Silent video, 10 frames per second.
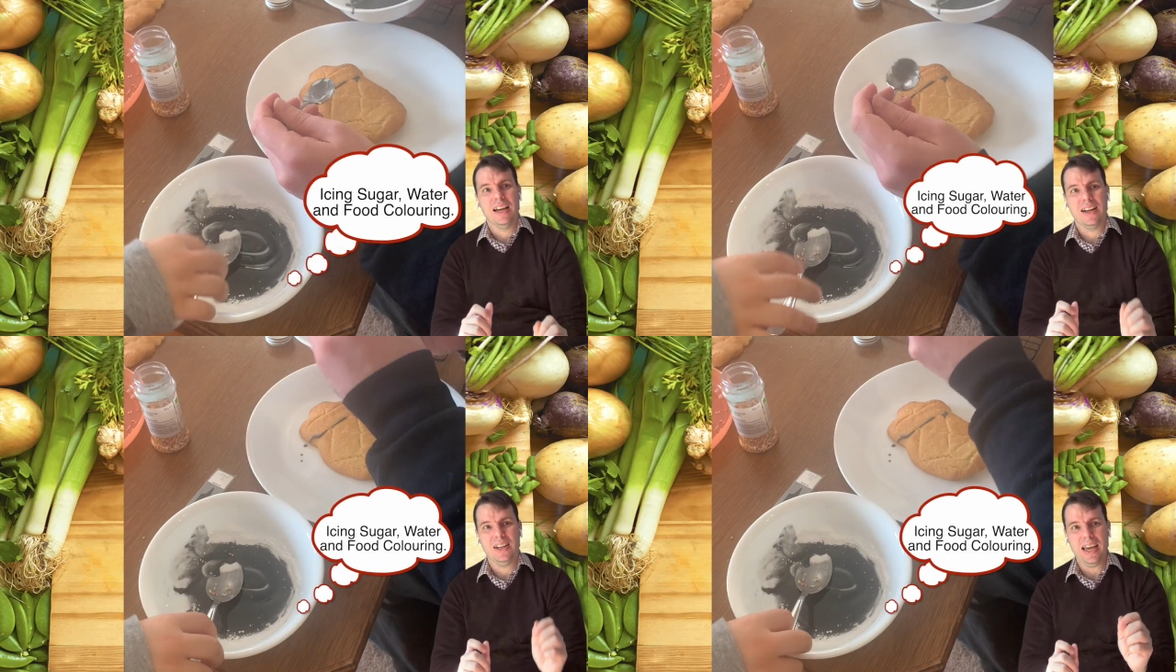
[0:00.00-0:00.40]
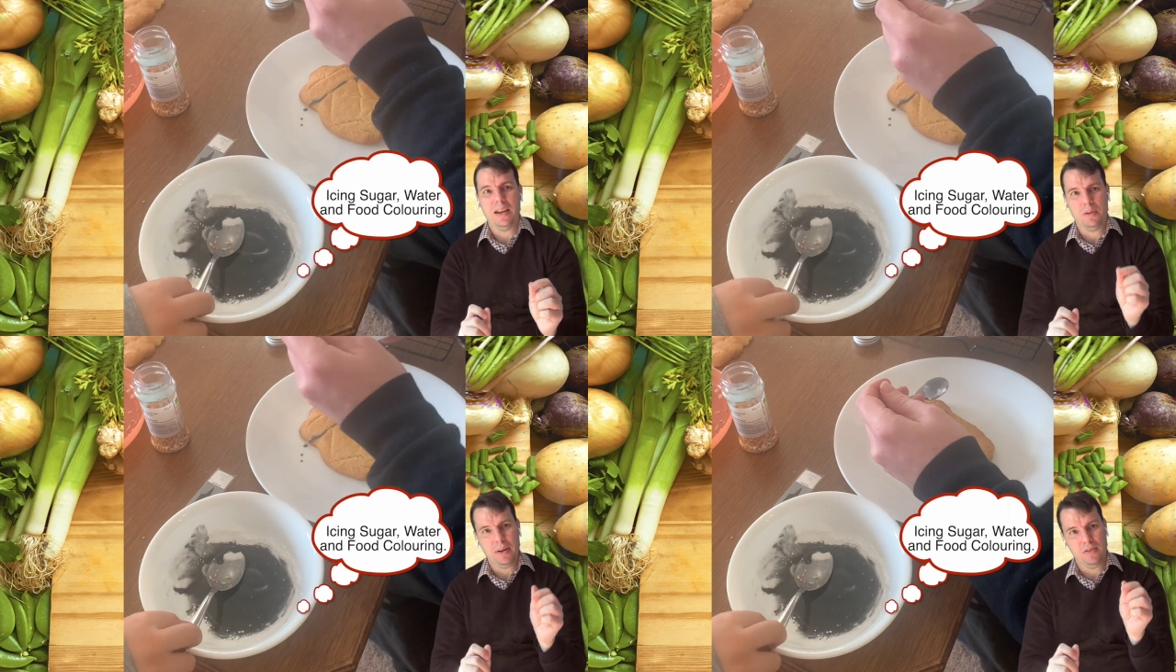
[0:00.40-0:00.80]
clay
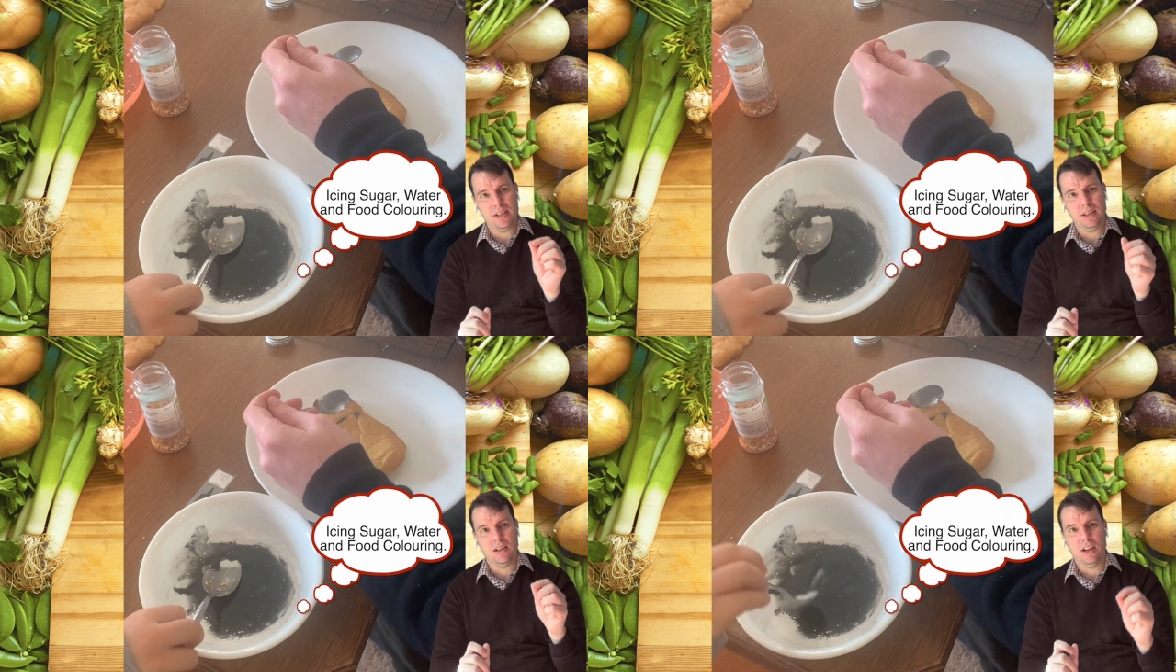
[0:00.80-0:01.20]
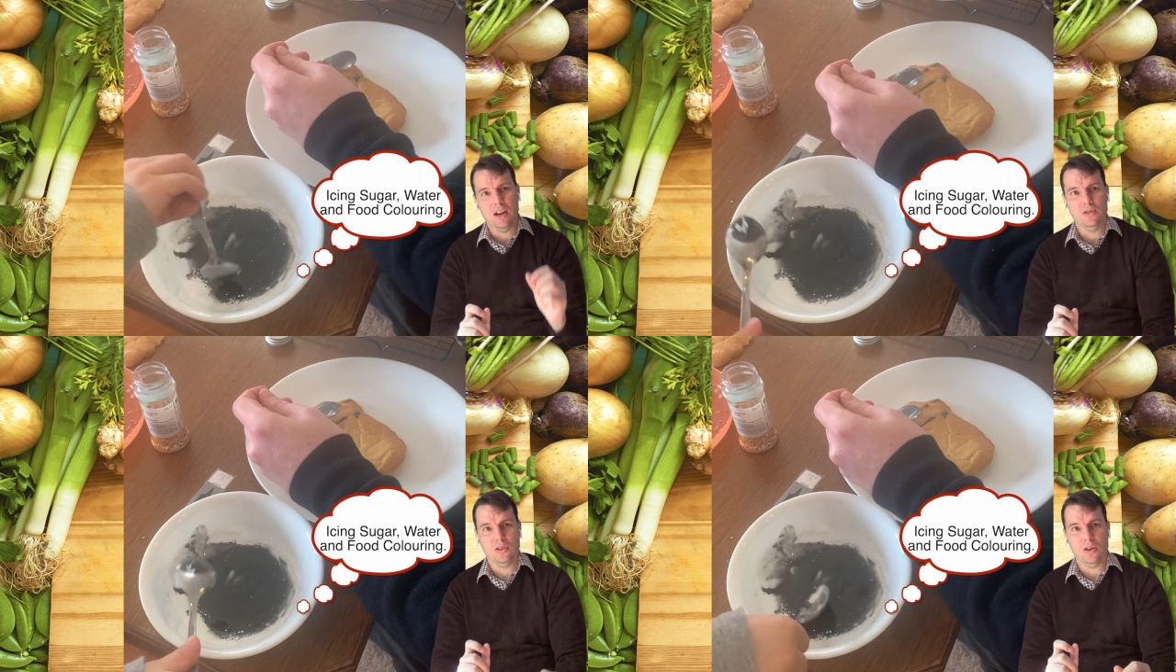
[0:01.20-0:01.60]
with a bit of silicon
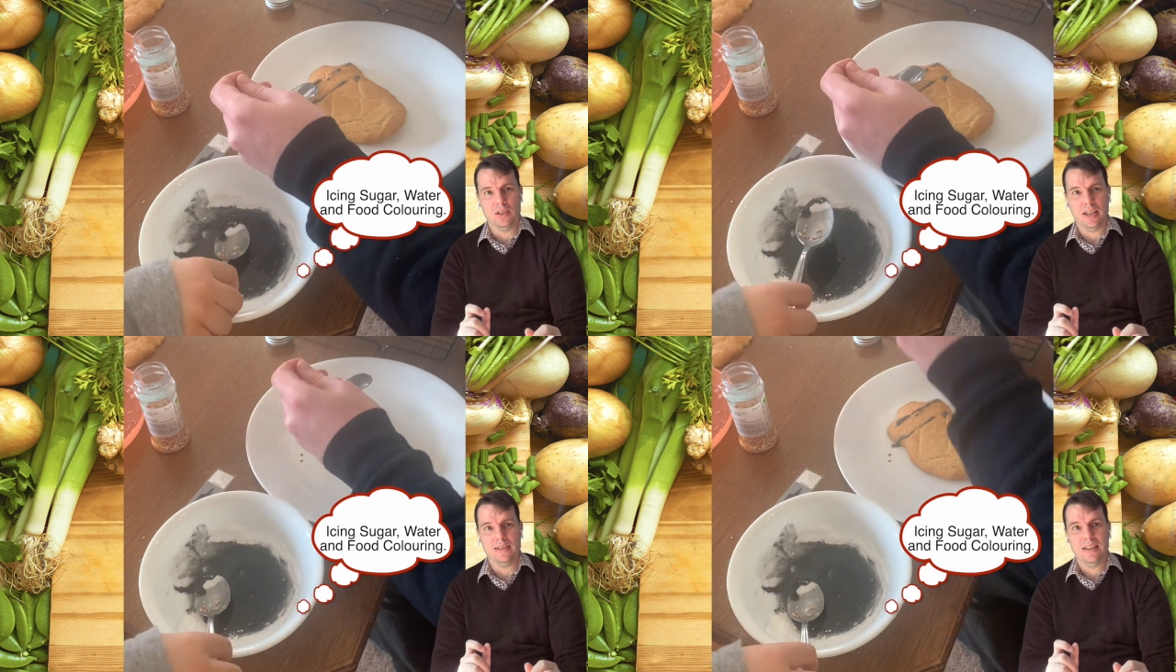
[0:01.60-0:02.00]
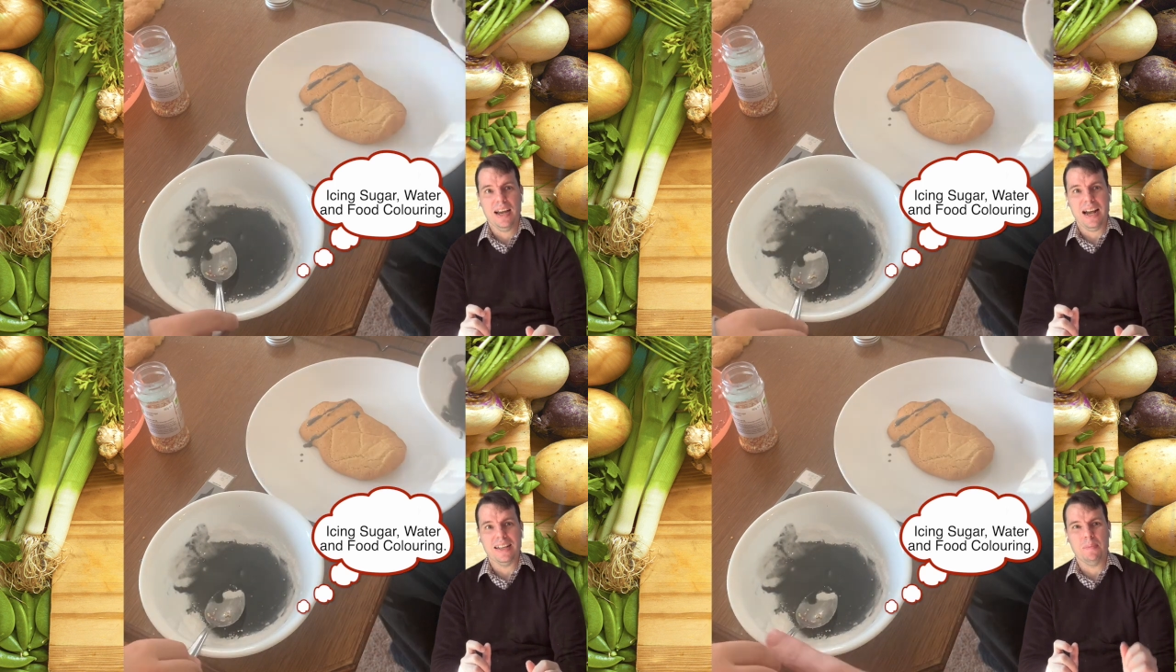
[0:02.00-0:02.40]
content,
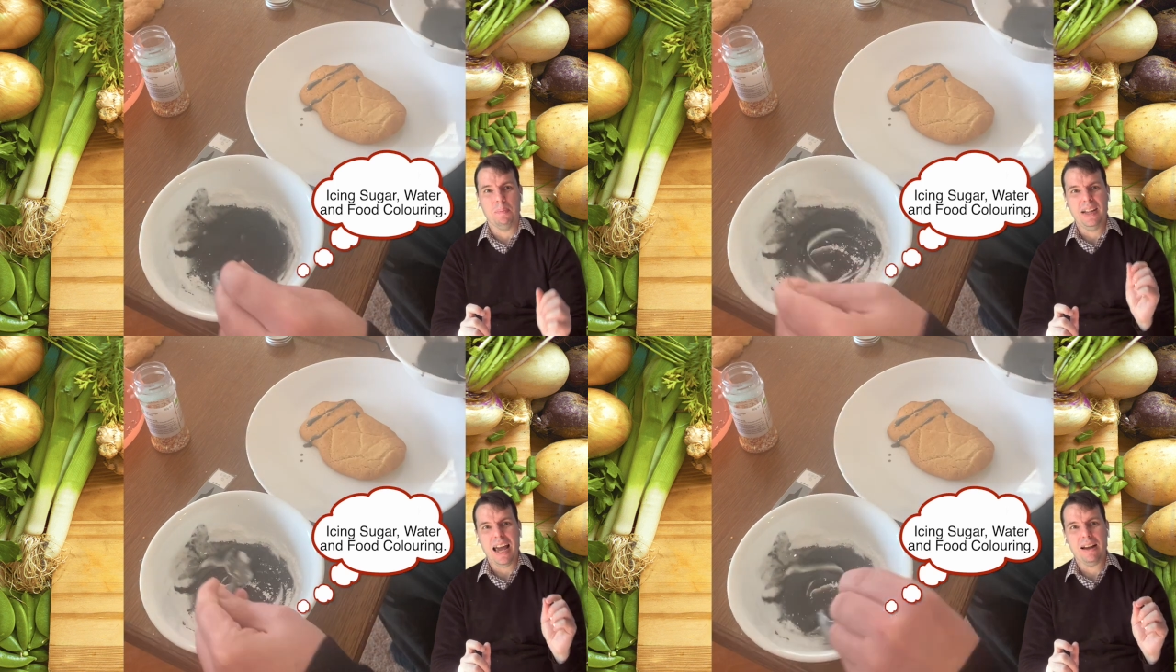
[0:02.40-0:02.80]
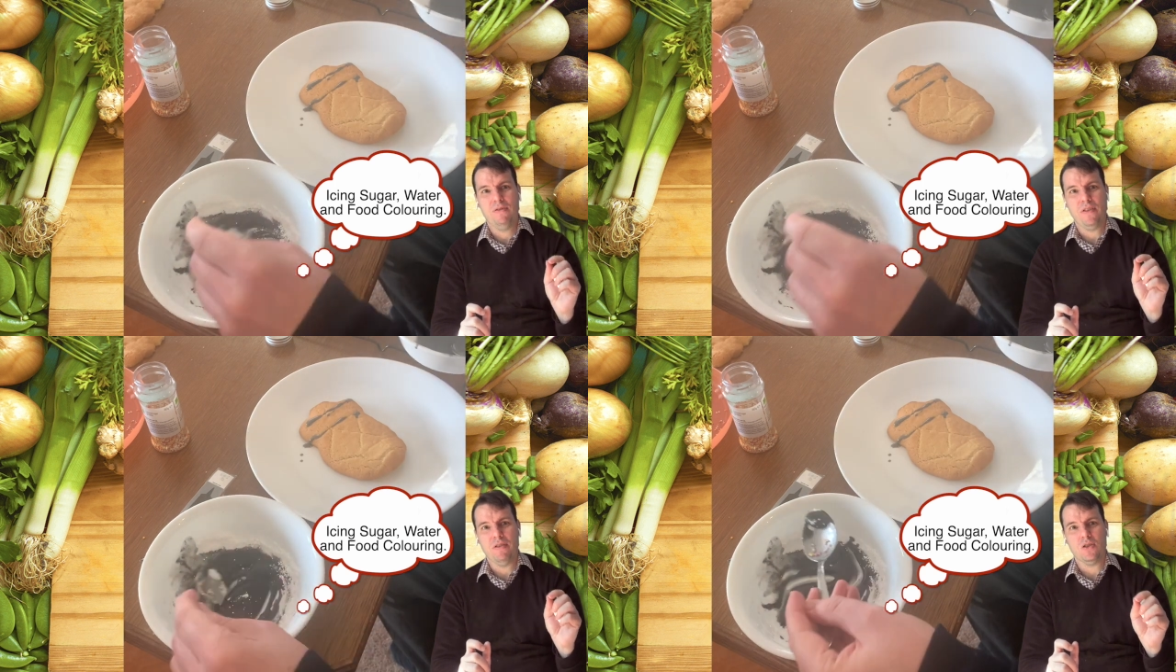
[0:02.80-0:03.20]
and some black
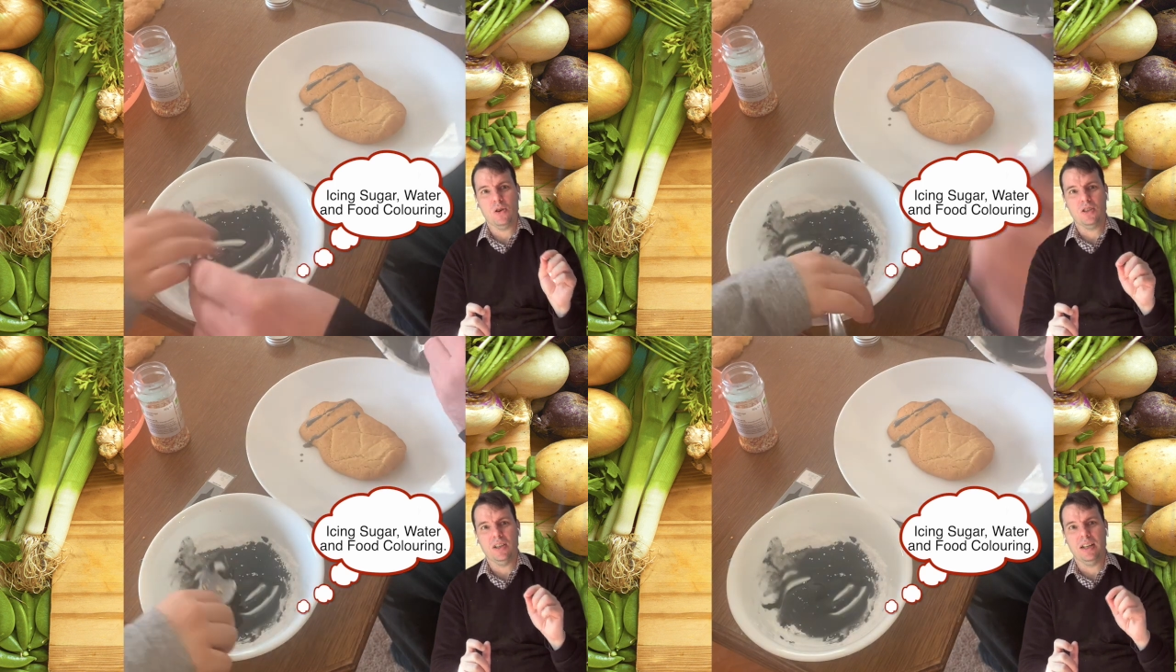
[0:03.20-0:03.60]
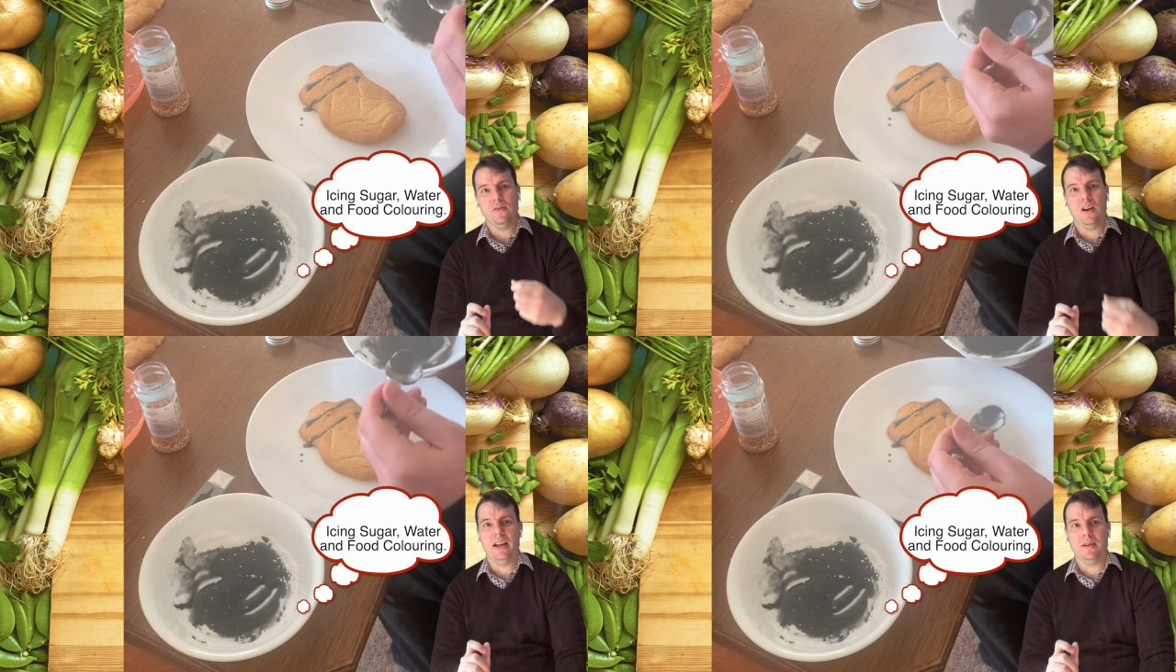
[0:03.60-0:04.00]
ferrous oxide of
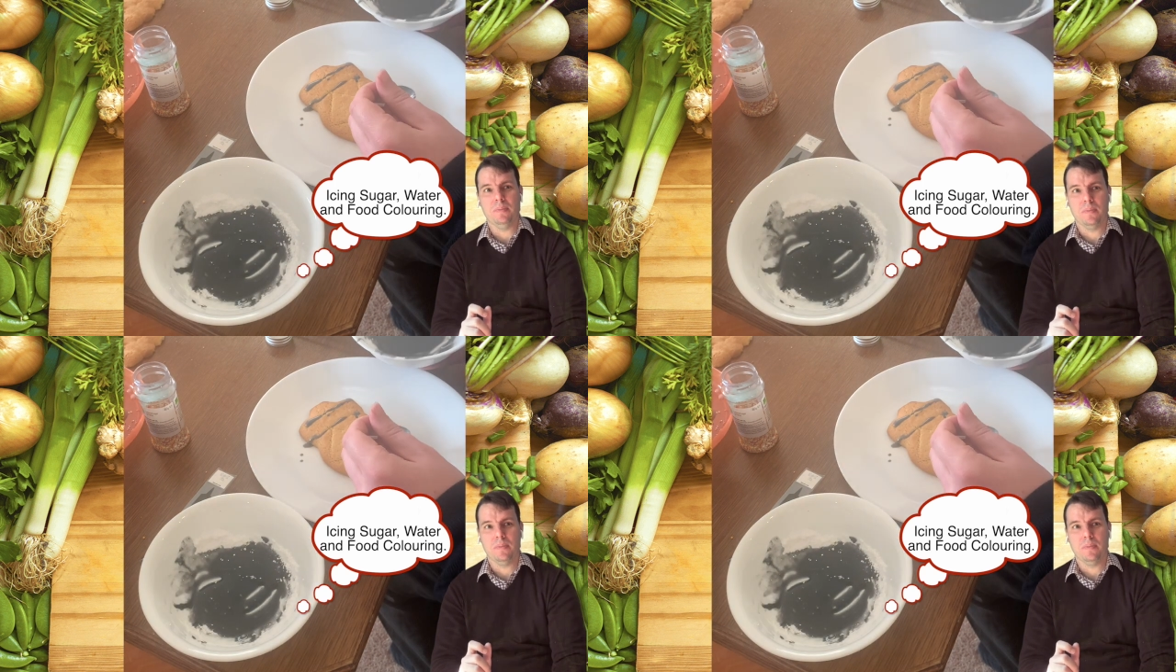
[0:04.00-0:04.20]
iron.